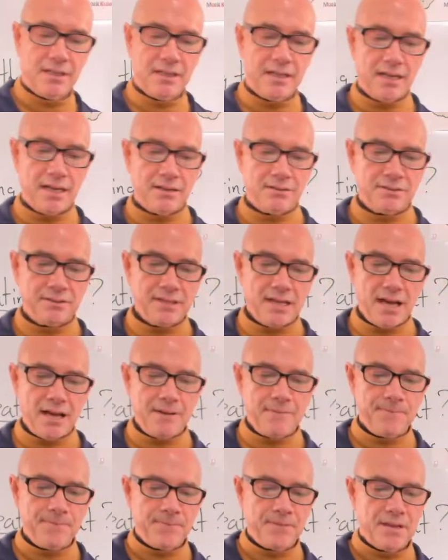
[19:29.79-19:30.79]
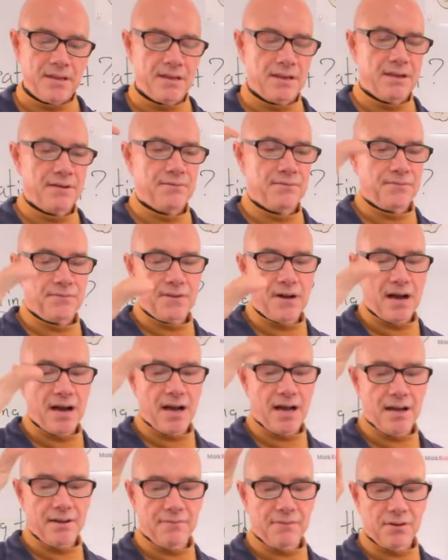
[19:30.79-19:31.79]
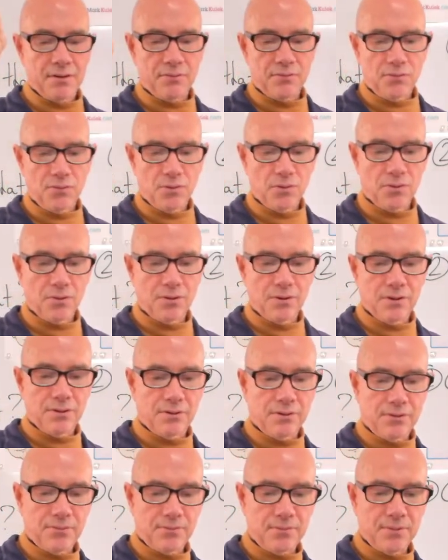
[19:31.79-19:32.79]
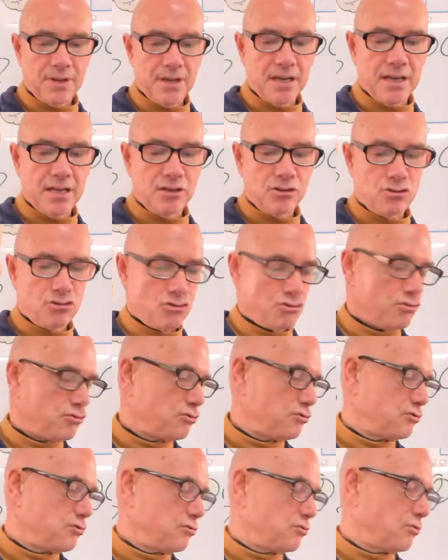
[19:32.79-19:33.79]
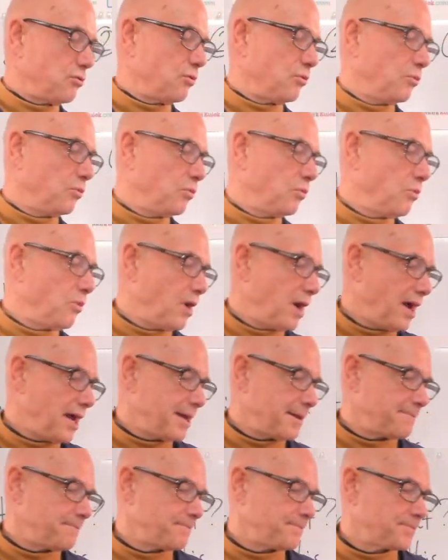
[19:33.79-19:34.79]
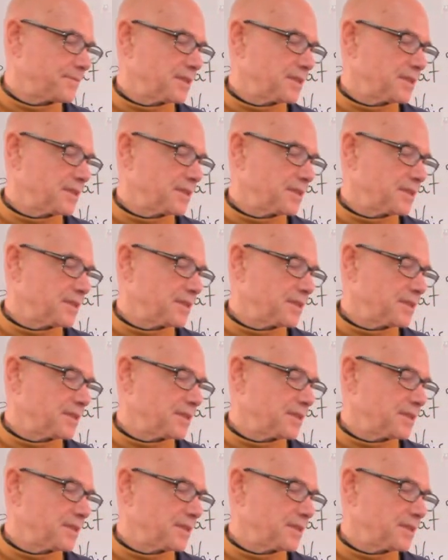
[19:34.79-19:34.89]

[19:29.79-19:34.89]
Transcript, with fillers: Countdown: Five, four, three, two, one.